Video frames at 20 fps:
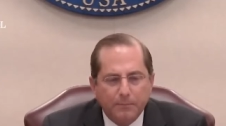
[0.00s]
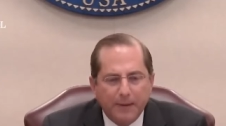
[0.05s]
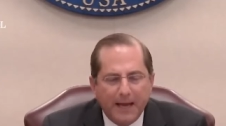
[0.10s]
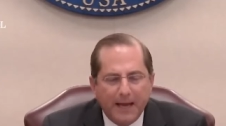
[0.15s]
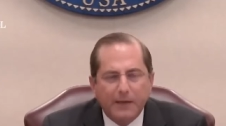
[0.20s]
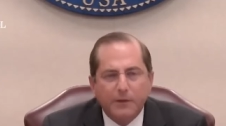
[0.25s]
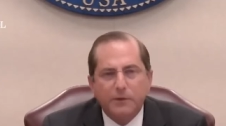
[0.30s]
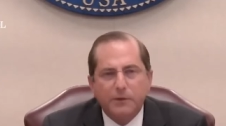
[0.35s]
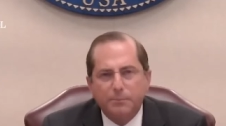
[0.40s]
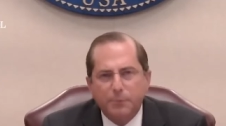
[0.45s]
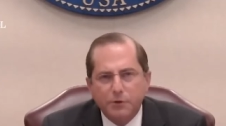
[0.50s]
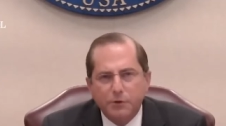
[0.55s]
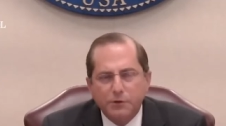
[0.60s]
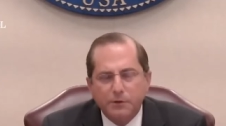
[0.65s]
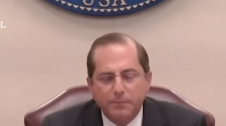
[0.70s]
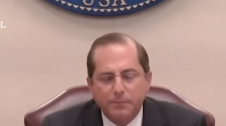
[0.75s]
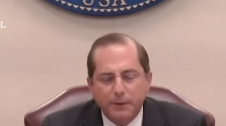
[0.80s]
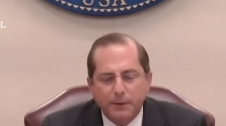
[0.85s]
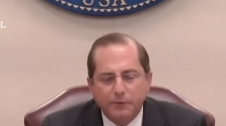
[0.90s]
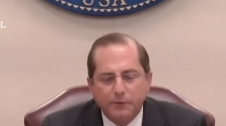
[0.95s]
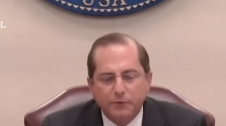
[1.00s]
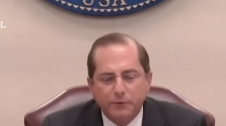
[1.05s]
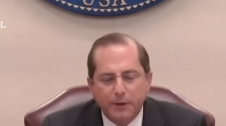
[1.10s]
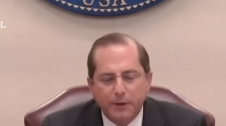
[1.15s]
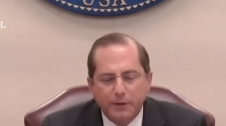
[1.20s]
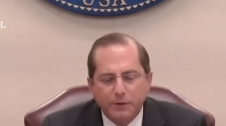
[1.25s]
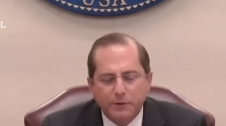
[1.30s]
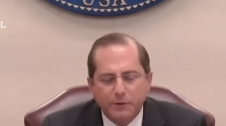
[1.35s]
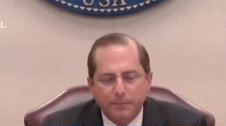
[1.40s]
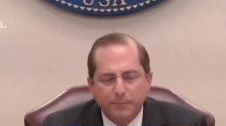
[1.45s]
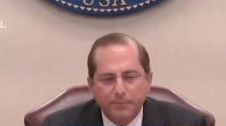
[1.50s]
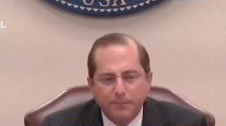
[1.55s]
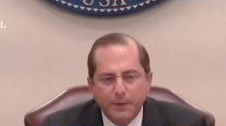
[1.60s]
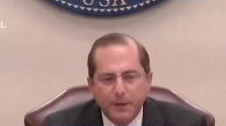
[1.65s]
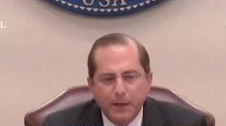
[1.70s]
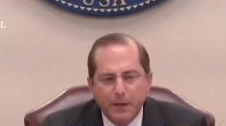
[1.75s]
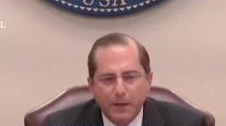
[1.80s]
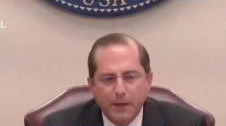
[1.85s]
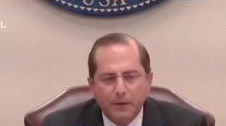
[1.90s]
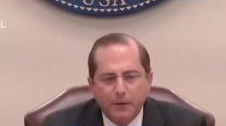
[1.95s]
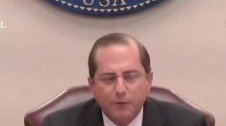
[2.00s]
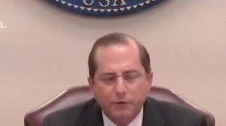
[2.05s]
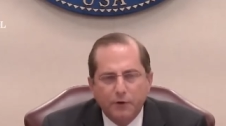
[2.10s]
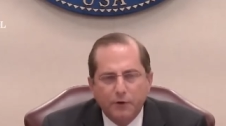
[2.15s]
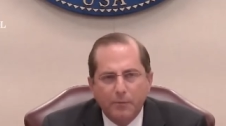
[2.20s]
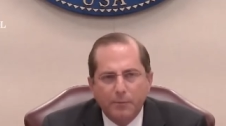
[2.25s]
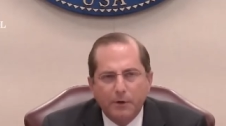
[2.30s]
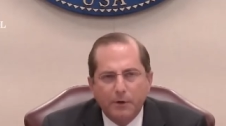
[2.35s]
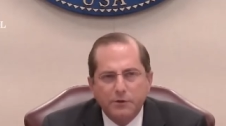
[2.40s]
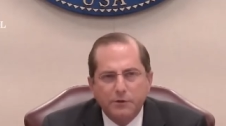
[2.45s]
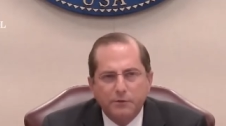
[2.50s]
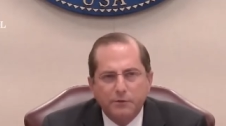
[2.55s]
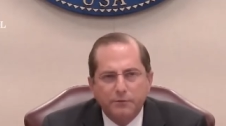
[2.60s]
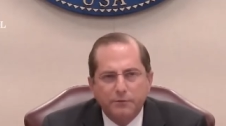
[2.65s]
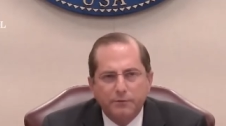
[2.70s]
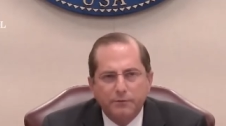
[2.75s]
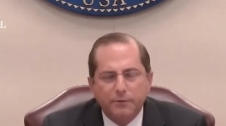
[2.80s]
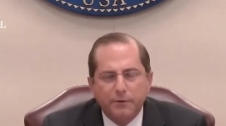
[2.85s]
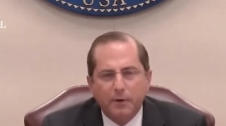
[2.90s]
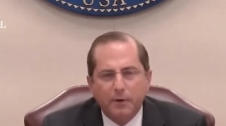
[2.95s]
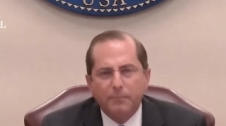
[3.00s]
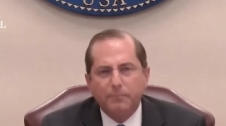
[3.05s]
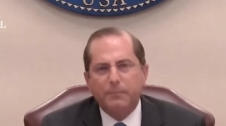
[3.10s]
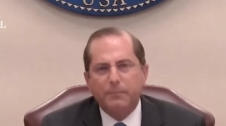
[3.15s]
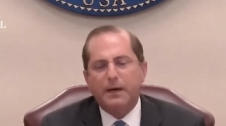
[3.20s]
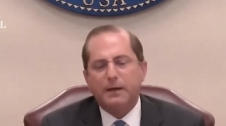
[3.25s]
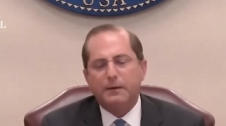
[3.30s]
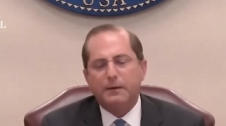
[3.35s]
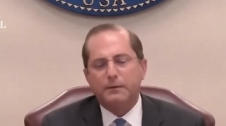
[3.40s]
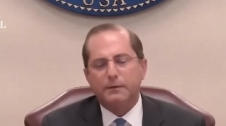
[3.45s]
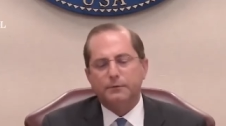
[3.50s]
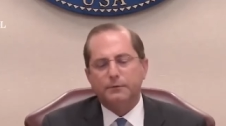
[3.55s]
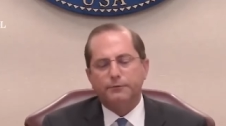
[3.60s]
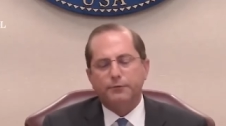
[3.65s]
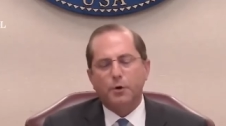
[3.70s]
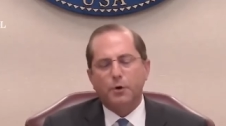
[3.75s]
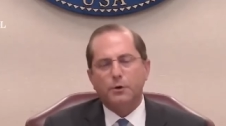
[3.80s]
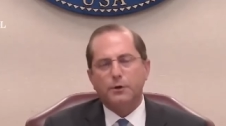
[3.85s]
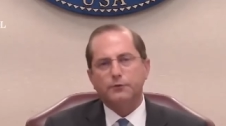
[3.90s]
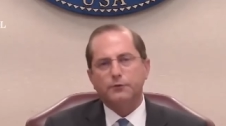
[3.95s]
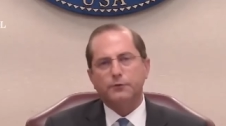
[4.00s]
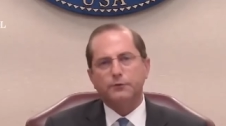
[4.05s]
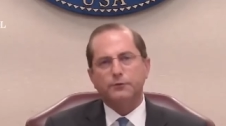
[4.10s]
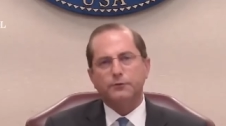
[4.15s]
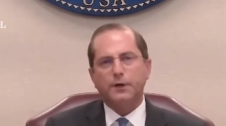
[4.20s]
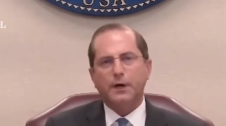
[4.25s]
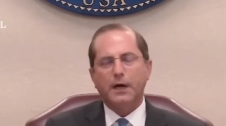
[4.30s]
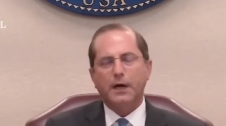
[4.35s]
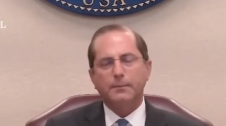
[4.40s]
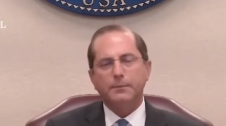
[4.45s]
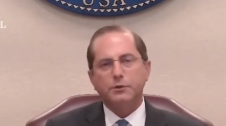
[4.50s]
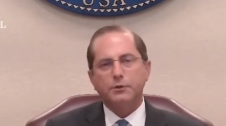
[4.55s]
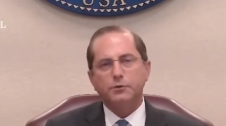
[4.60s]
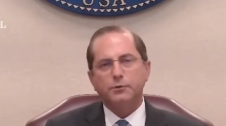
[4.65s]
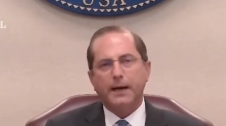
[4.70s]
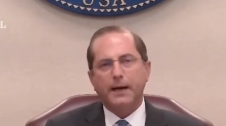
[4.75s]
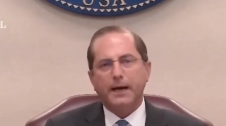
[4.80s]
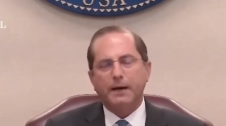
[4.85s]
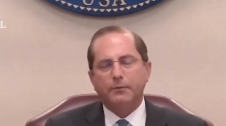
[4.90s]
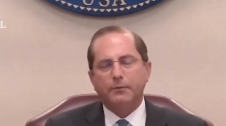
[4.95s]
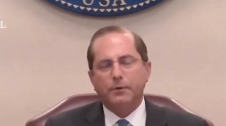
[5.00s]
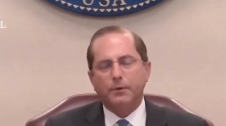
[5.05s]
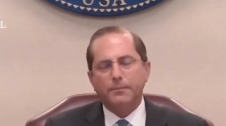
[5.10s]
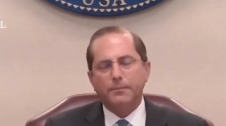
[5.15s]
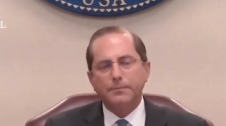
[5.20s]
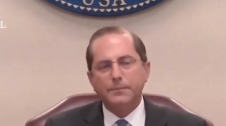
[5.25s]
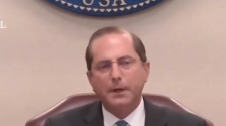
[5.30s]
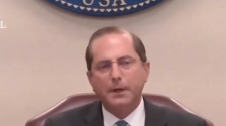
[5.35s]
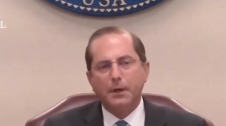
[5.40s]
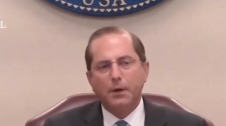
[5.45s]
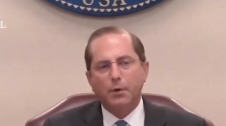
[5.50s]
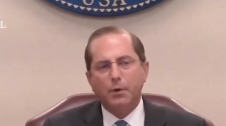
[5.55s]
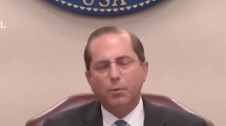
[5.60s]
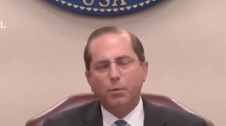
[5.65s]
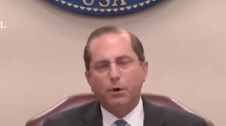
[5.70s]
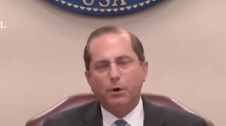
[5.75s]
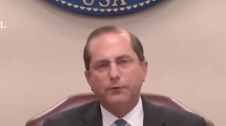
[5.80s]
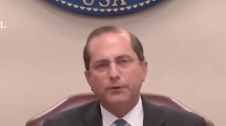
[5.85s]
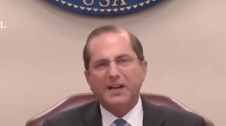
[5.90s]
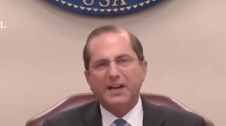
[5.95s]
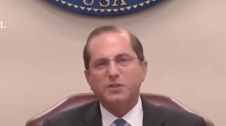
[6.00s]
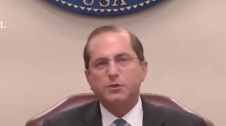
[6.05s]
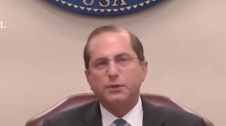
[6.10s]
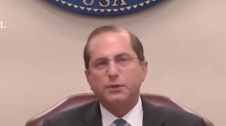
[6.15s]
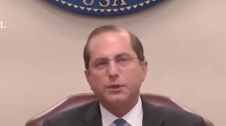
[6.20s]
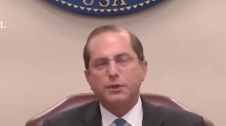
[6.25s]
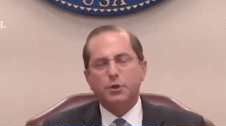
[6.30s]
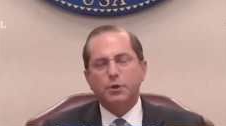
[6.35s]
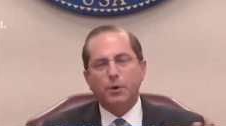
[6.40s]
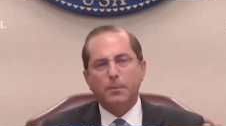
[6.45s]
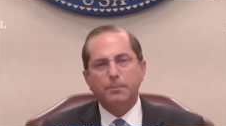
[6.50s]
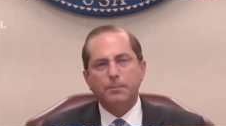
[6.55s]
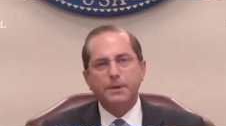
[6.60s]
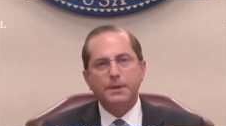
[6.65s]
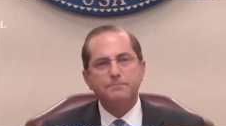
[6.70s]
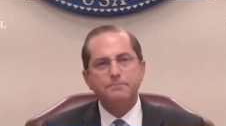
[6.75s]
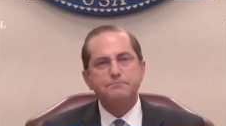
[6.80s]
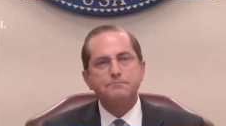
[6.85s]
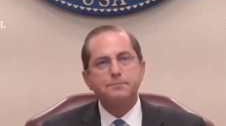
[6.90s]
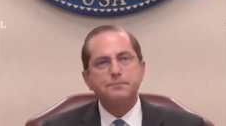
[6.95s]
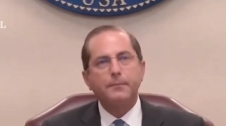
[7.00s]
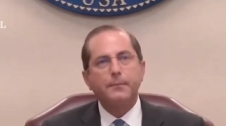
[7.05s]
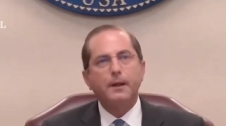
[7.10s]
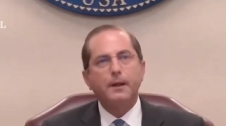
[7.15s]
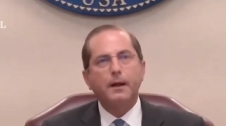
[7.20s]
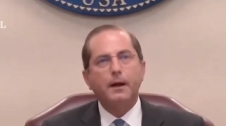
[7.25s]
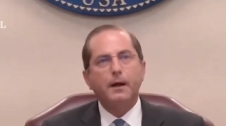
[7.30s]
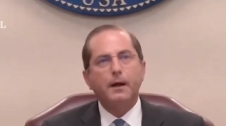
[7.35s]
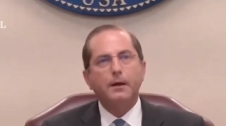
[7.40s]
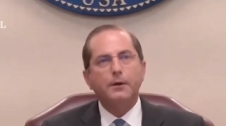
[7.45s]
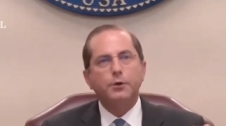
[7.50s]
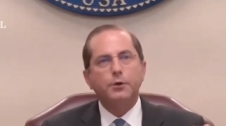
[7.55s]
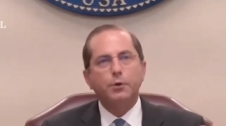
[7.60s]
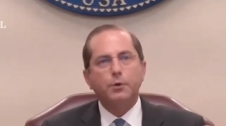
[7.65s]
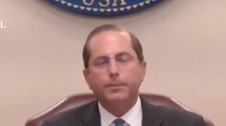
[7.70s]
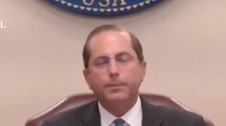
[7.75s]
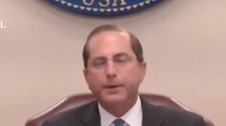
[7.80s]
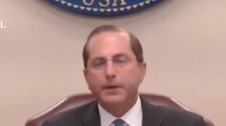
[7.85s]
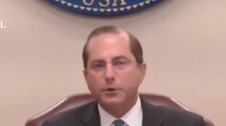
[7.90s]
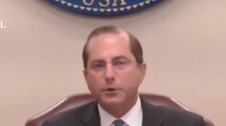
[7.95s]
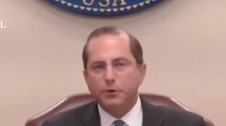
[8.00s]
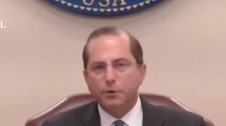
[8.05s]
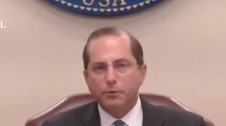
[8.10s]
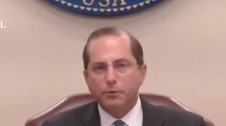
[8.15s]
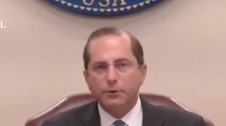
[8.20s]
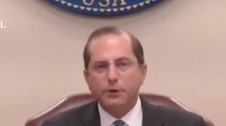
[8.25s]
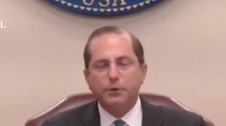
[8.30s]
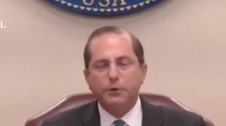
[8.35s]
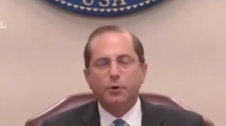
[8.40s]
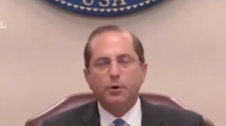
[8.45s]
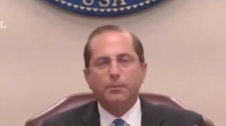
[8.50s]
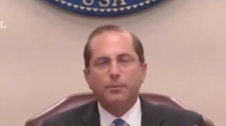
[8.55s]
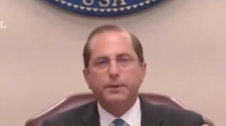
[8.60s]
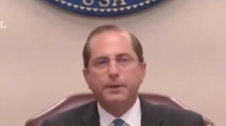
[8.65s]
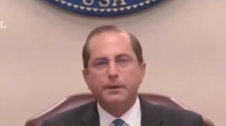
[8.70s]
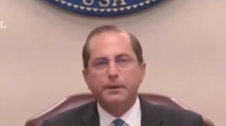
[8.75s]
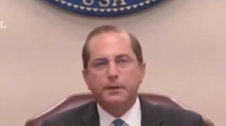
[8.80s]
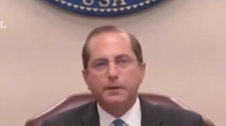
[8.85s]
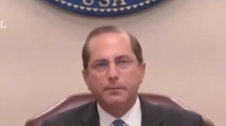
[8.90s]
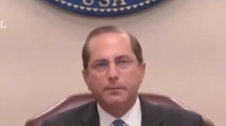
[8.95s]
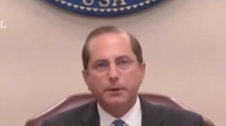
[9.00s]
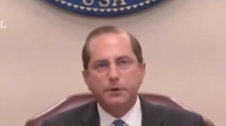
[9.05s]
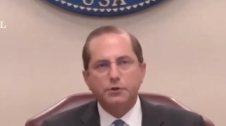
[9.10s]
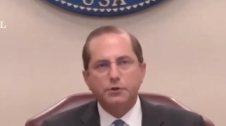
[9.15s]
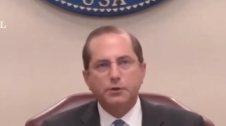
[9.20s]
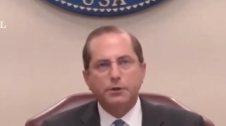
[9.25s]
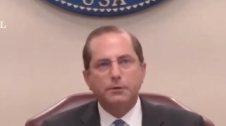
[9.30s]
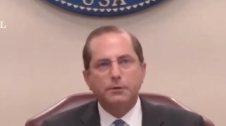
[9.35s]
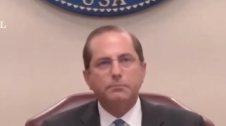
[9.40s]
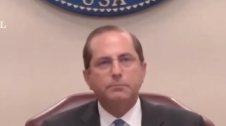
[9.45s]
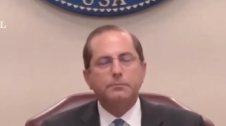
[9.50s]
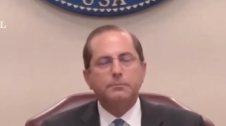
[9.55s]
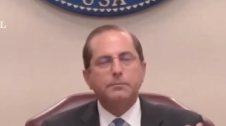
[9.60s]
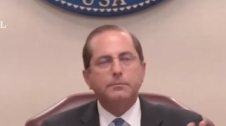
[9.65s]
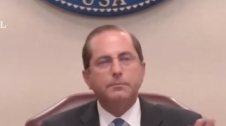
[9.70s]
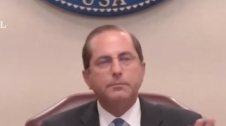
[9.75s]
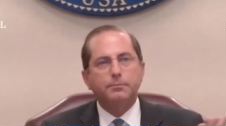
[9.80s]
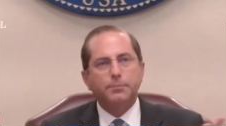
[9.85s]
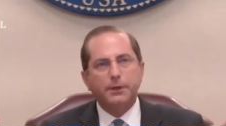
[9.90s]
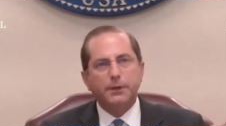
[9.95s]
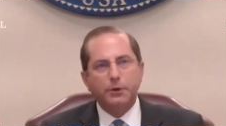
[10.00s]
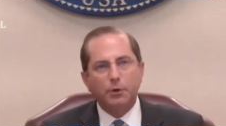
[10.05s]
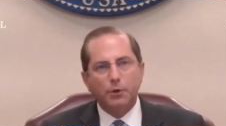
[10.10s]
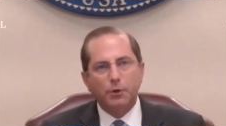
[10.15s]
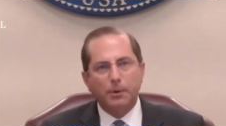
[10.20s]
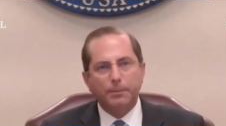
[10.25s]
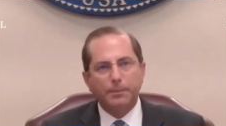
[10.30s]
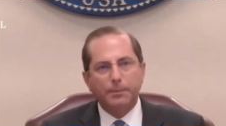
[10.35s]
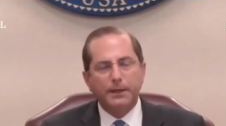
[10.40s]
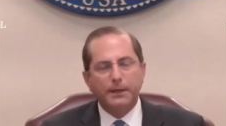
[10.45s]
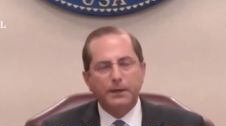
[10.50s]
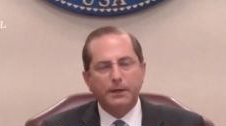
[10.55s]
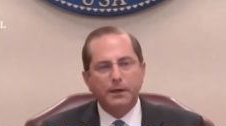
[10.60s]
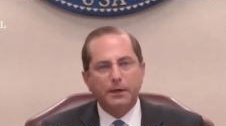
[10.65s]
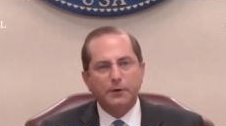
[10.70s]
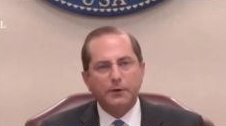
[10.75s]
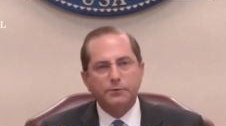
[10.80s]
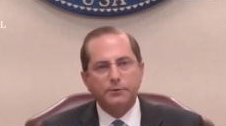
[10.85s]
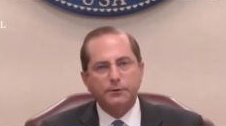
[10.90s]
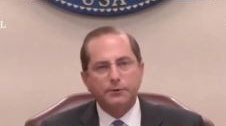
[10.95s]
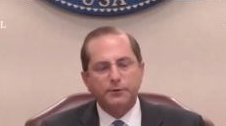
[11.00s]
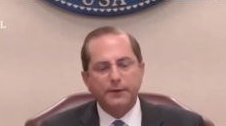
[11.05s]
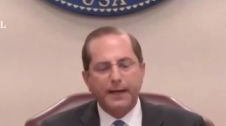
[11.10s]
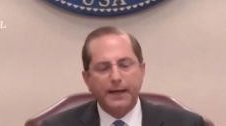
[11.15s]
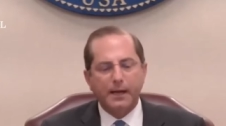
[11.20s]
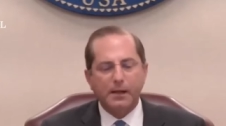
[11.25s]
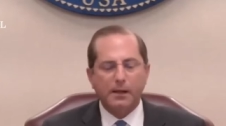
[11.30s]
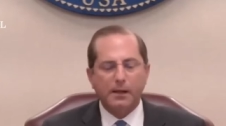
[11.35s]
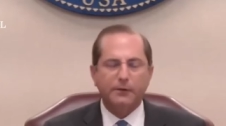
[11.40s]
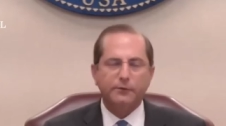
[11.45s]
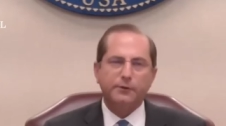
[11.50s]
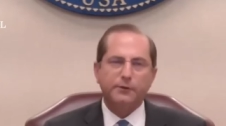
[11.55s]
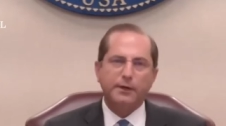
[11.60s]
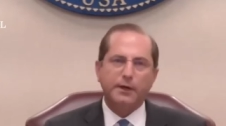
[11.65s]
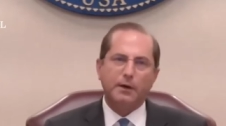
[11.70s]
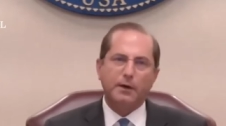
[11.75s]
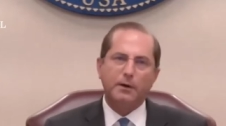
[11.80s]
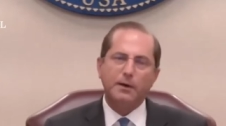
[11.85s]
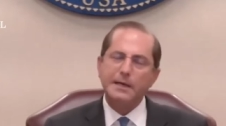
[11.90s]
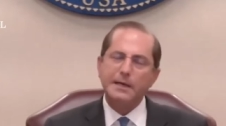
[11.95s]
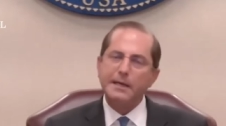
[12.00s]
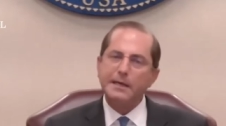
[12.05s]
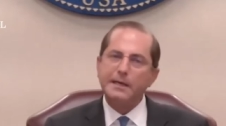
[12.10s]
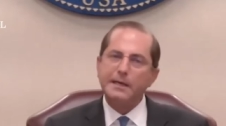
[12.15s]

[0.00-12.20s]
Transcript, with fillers: back in the Bush administration, so much of the focus of time and travel was actually Europe, European Union, European Commission, big European countries and allies there.